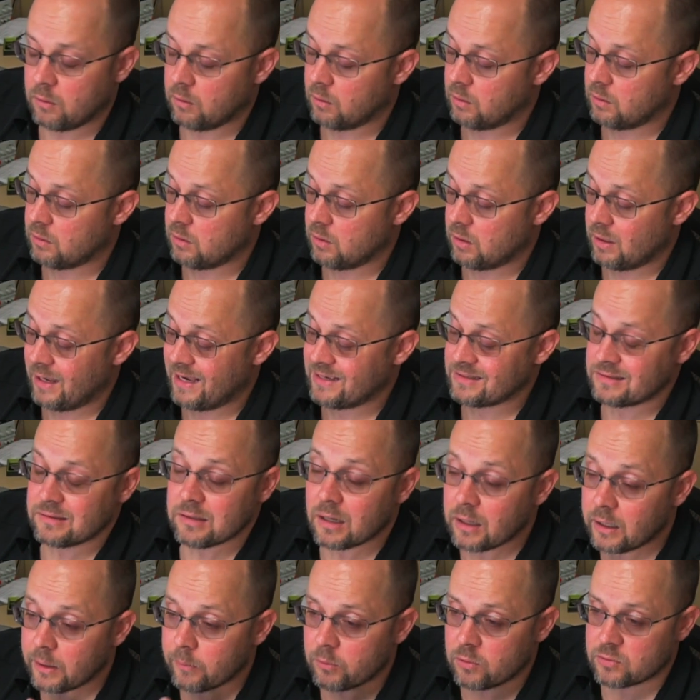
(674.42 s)
And then as
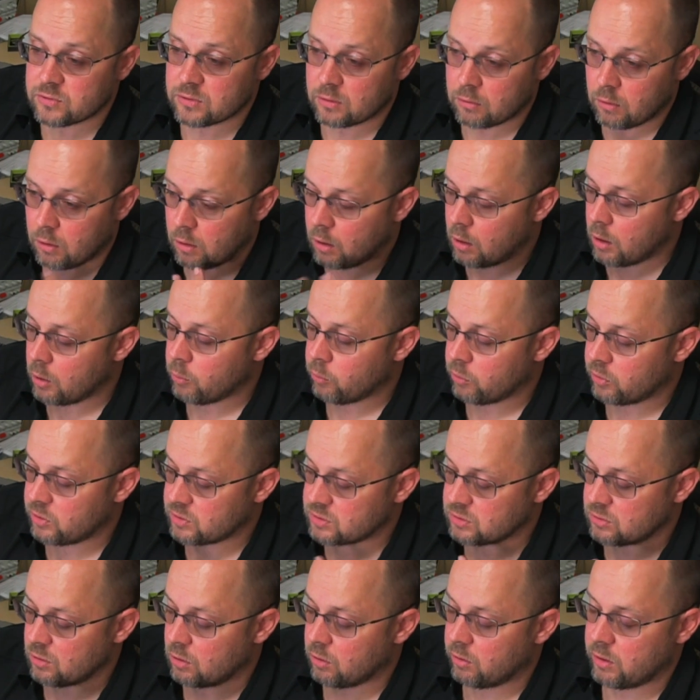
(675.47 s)
time goes along, we're going to
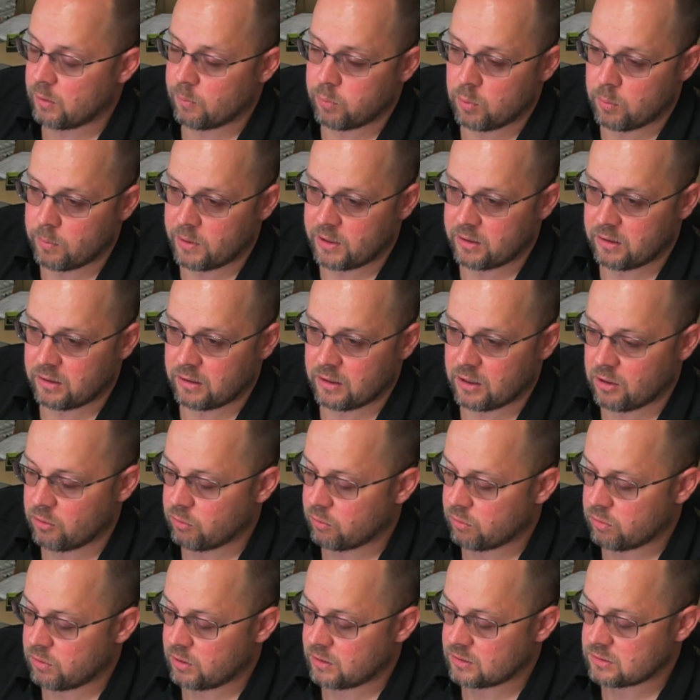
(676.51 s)
start implementing other
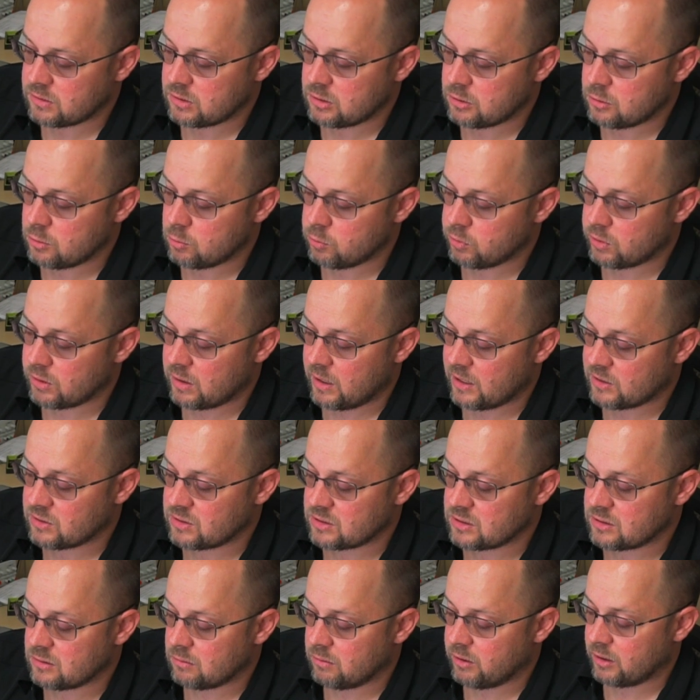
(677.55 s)
things too. We can actually
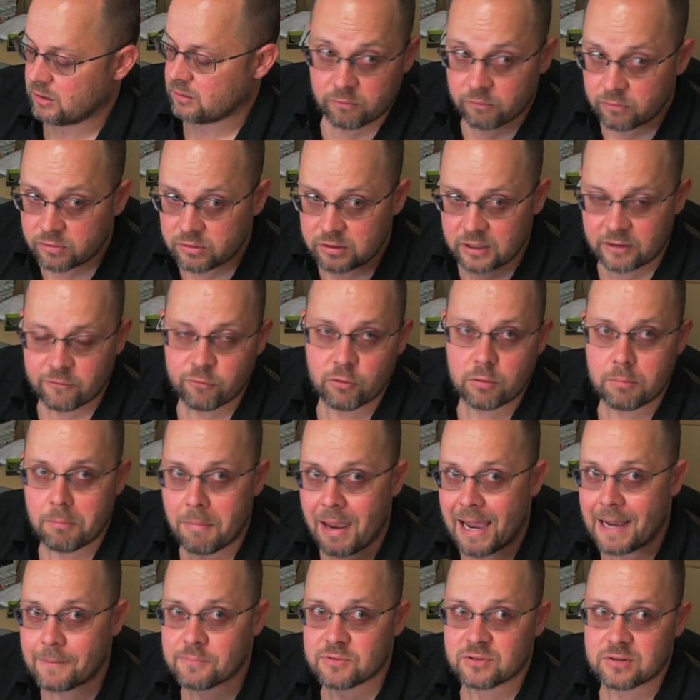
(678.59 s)
select different
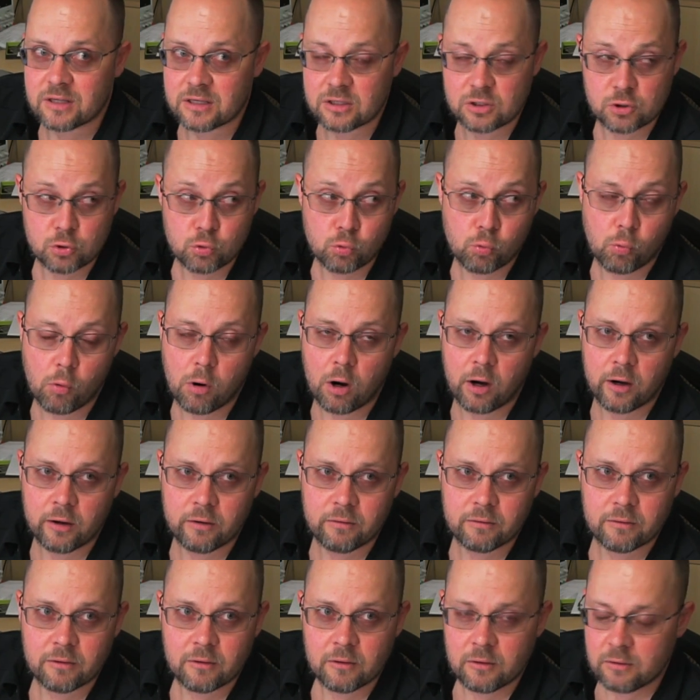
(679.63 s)
maps that you want.